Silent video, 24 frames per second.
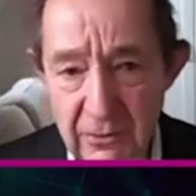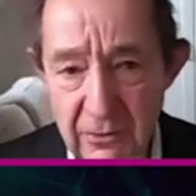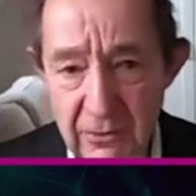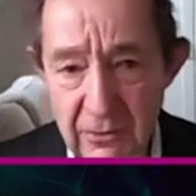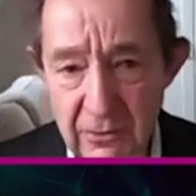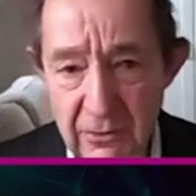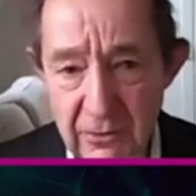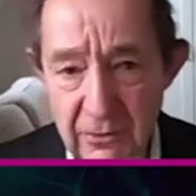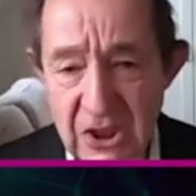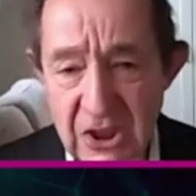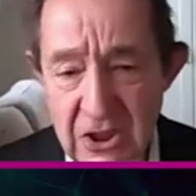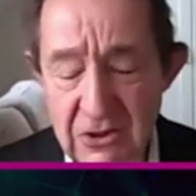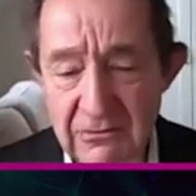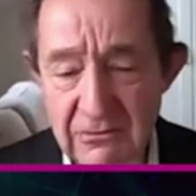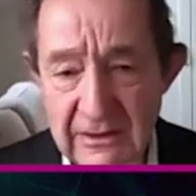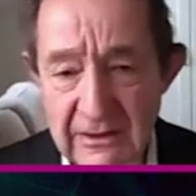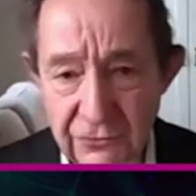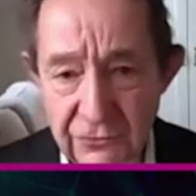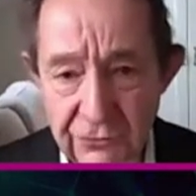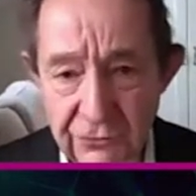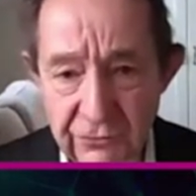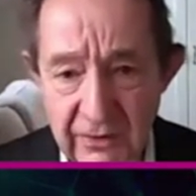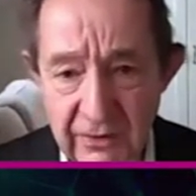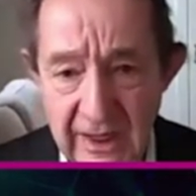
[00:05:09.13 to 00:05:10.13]
Teachers
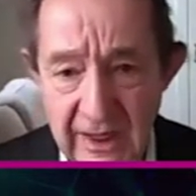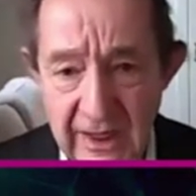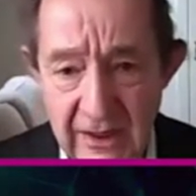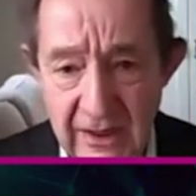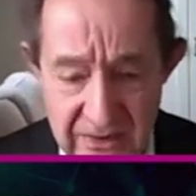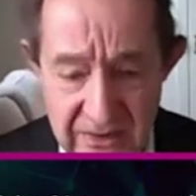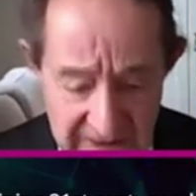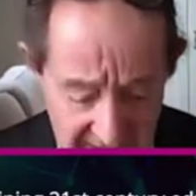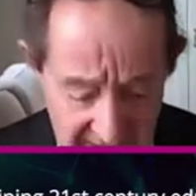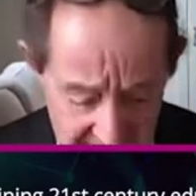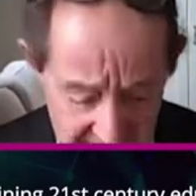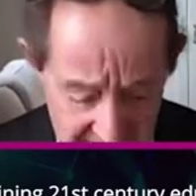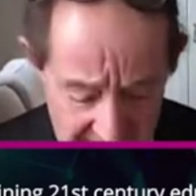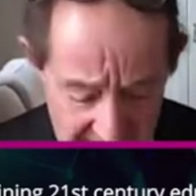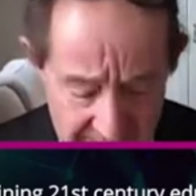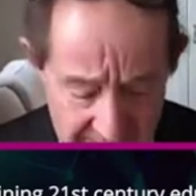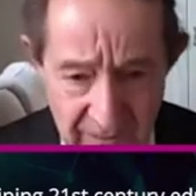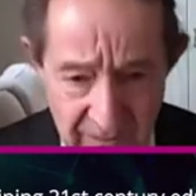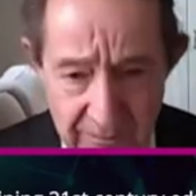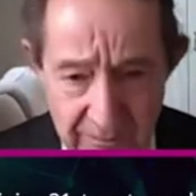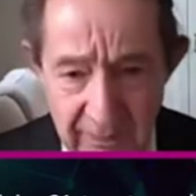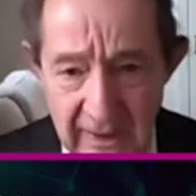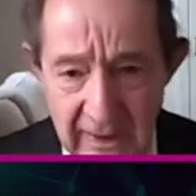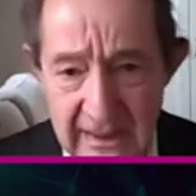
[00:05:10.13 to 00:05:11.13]
totally drowned out
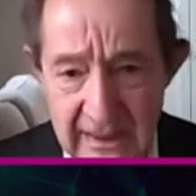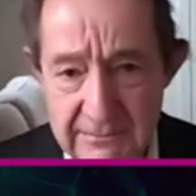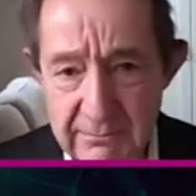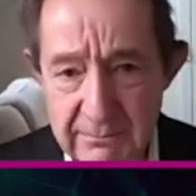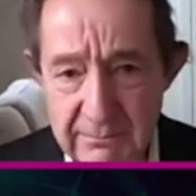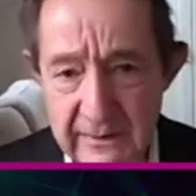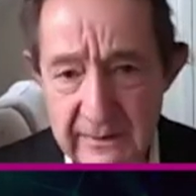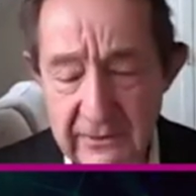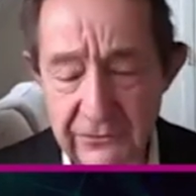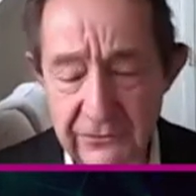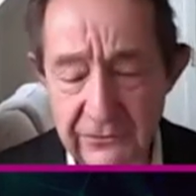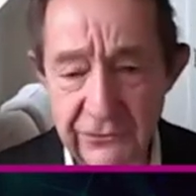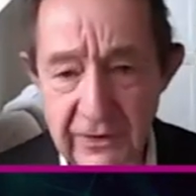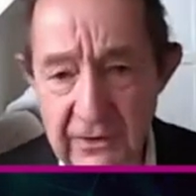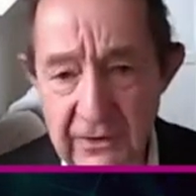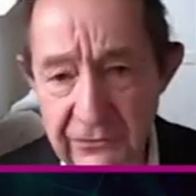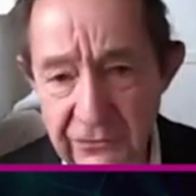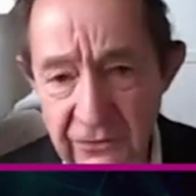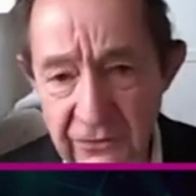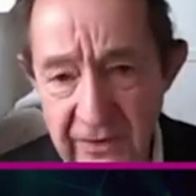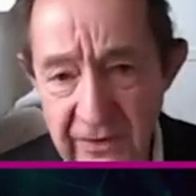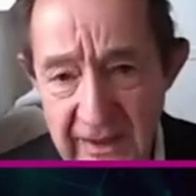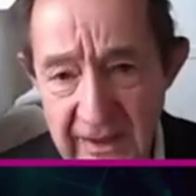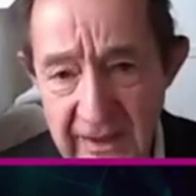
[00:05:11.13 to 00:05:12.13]
by
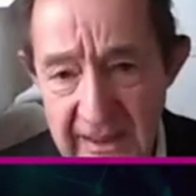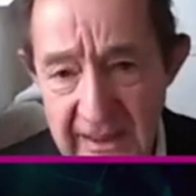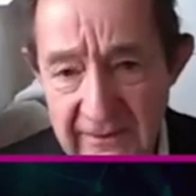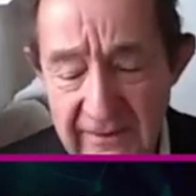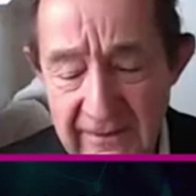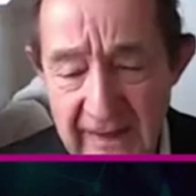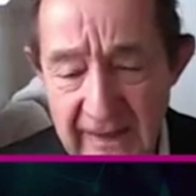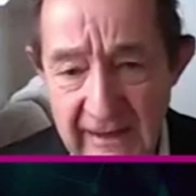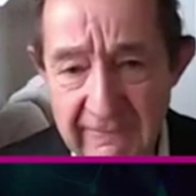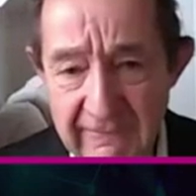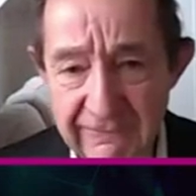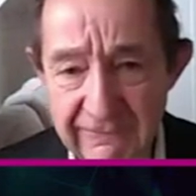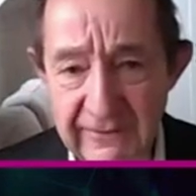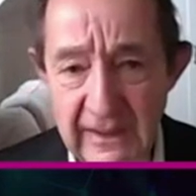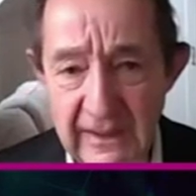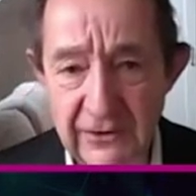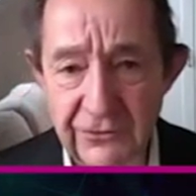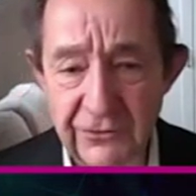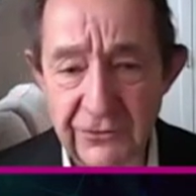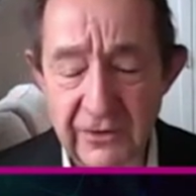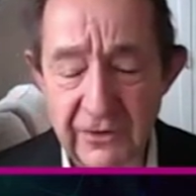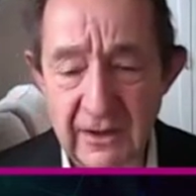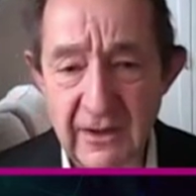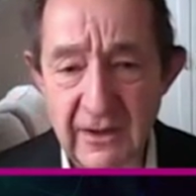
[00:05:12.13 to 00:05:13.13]
administration in that
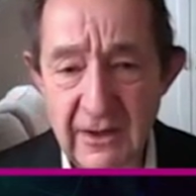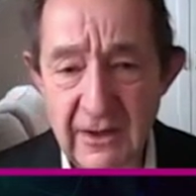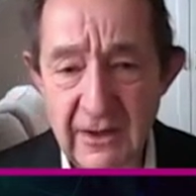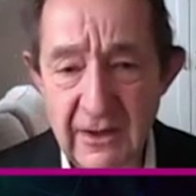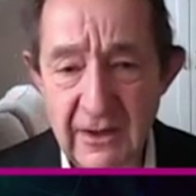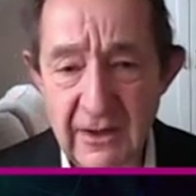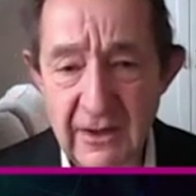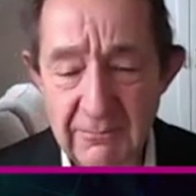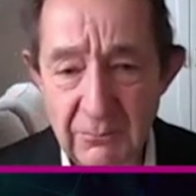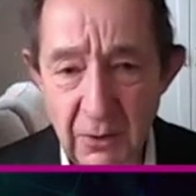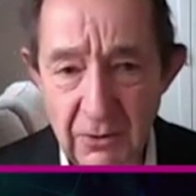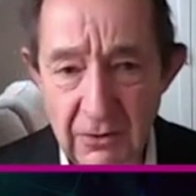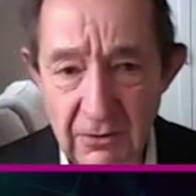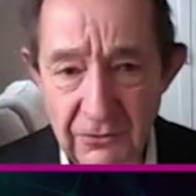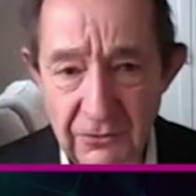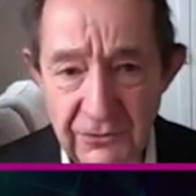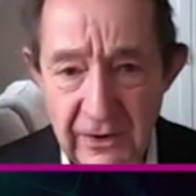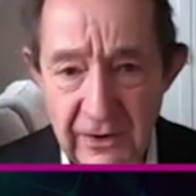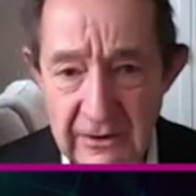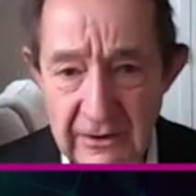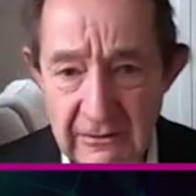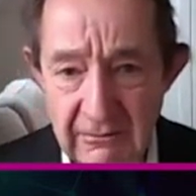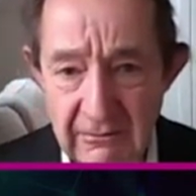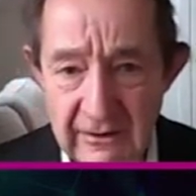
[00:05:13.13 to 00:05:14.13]
factory
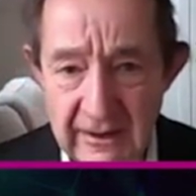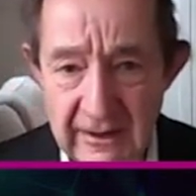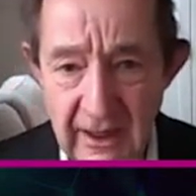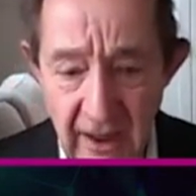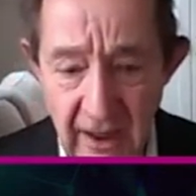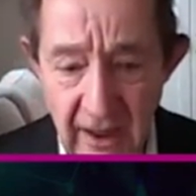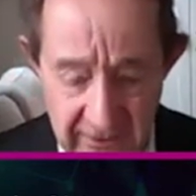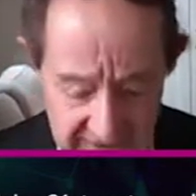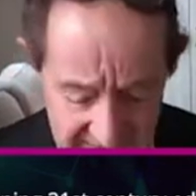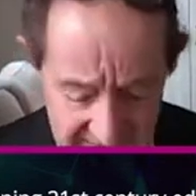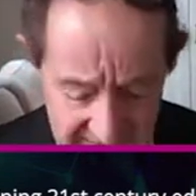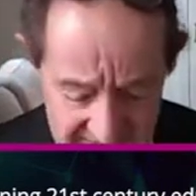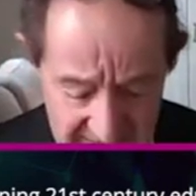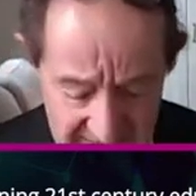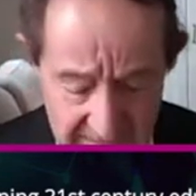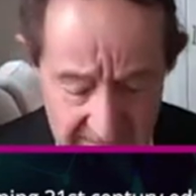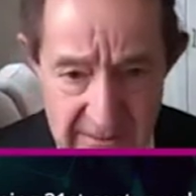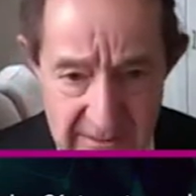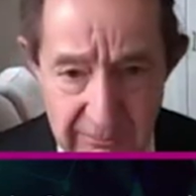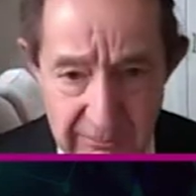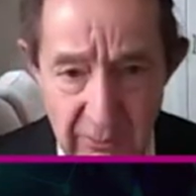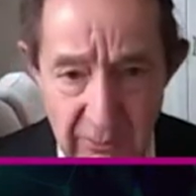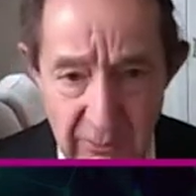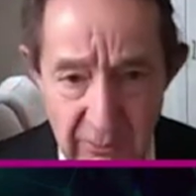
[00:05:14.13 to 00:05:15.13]
model, totally
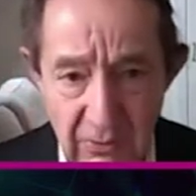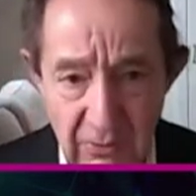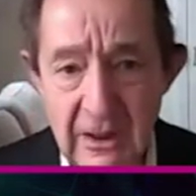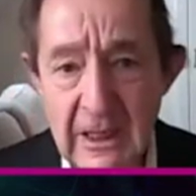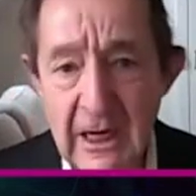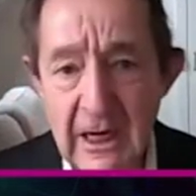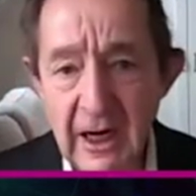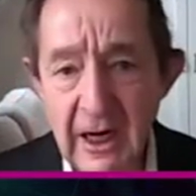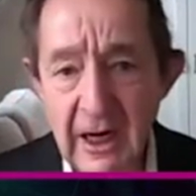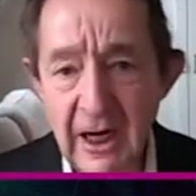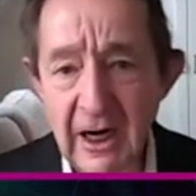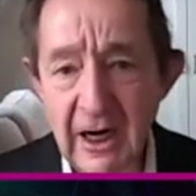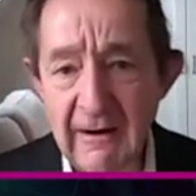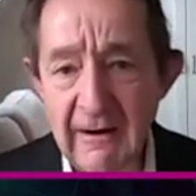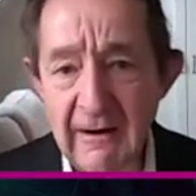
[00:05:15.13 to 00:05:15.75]
unacceptable.